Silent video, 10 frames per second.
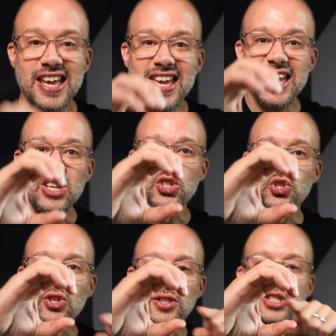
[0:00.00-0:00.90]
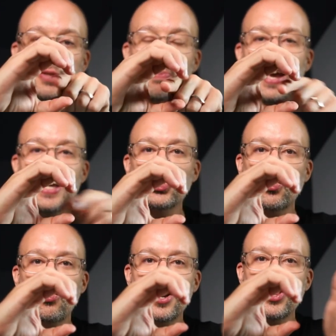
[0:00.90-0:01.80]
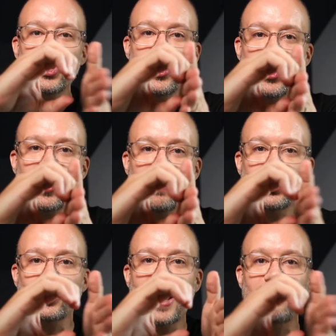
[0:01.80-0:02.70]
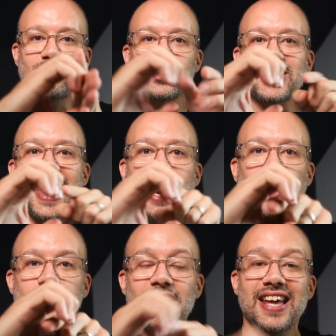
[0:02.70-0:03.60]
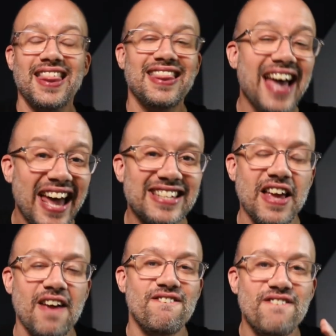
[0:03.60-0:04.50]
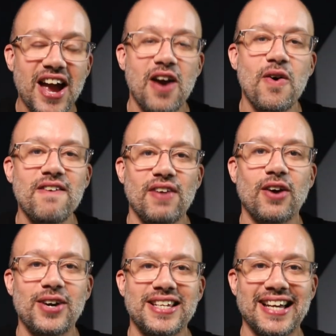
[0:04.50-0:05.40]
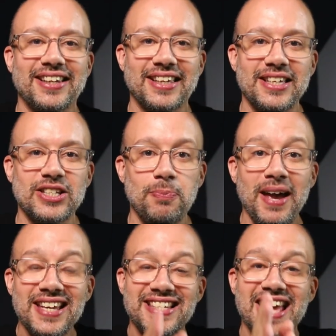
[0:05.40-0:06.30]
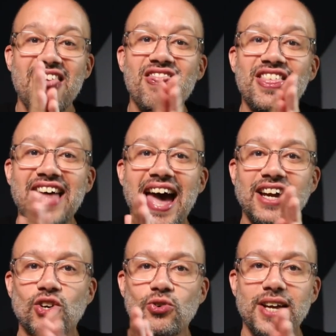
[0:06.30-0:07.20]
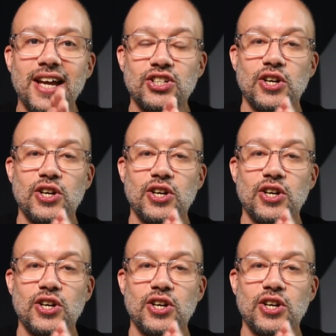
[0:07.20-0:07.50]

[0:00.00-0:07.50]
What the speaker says: into the space where the nerve travels out. That is a very, very delicate space, and that creates